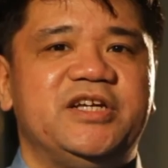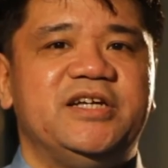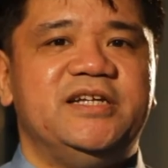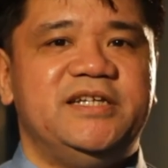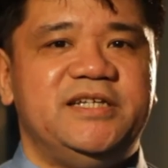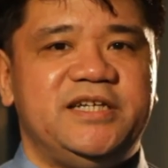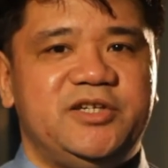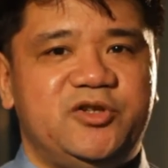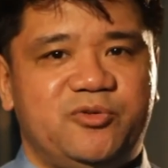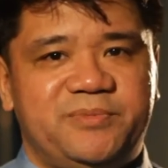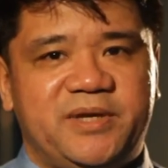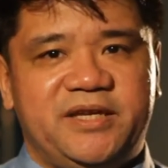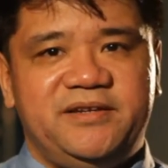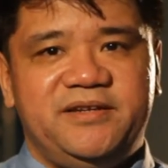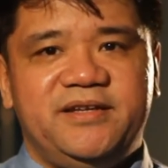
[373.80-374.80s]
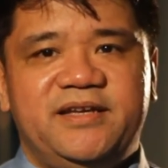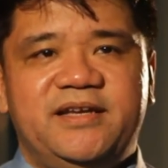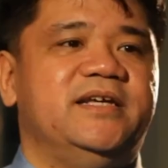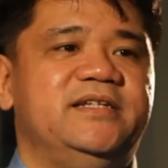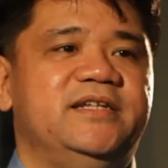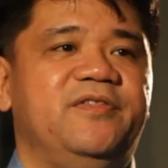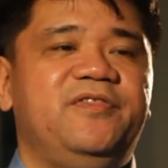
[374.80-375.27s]
and learning domain.
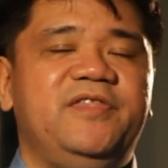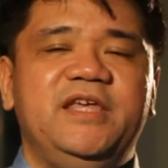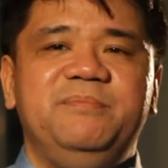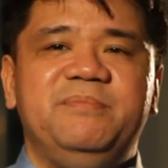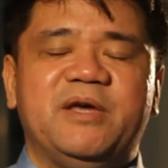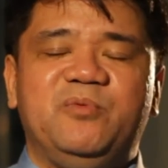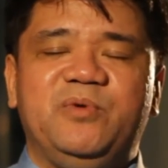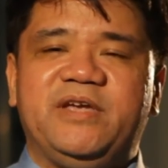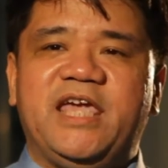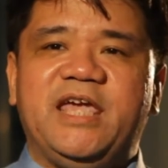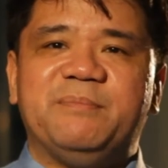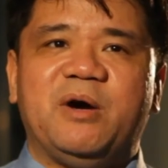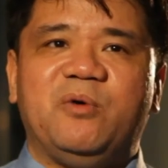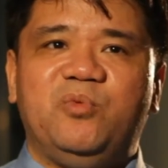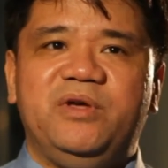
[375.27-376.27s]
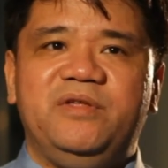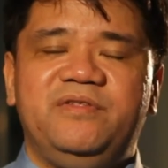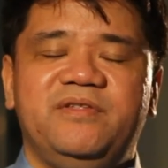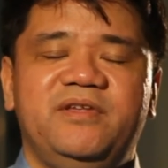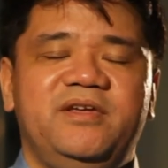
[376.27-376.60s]
The theme that we came up with